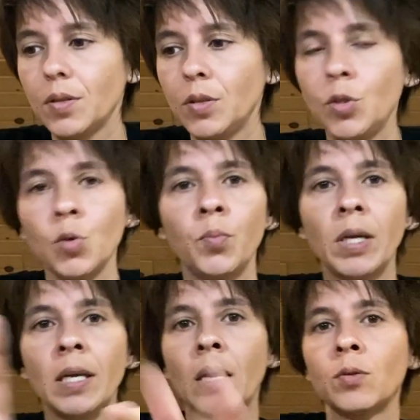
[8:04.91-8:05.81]
you
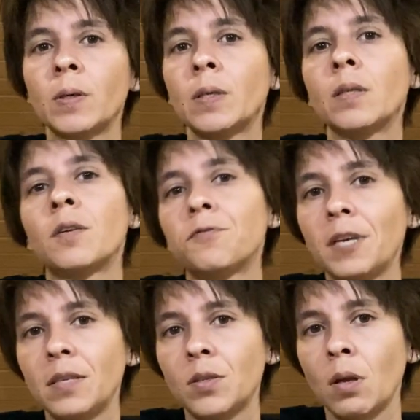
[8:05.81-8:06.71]
being out there in their
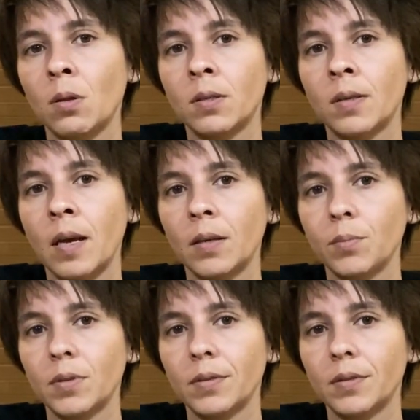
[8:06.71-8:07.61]
face all the time.